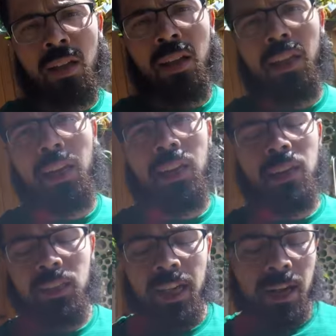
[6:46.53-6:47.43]
They can
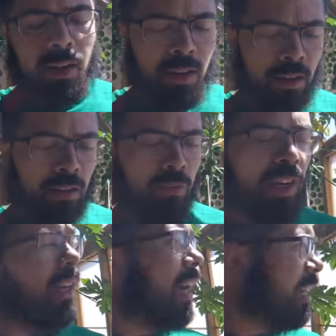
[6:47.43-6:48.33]
instead
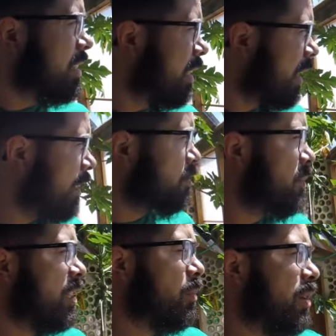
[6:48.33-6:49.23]
realize that life's
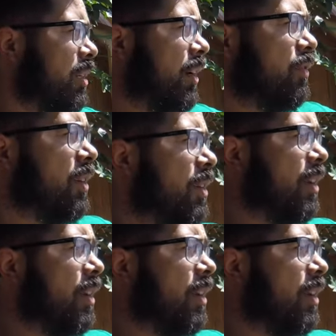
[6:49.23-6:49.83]
meant to be lived